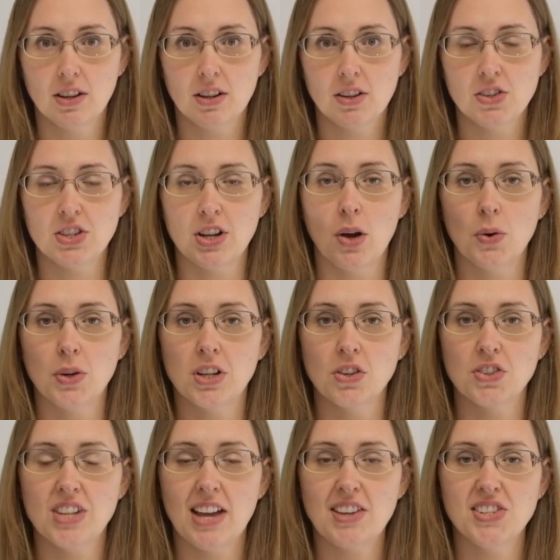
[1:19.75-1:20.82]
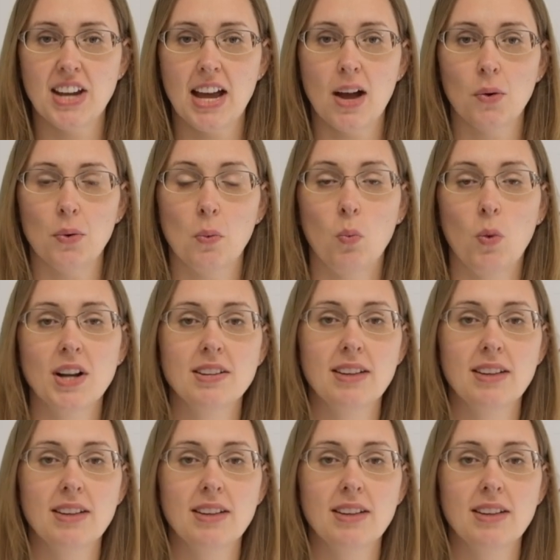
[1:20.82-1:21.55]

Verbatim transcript: So you'll test out one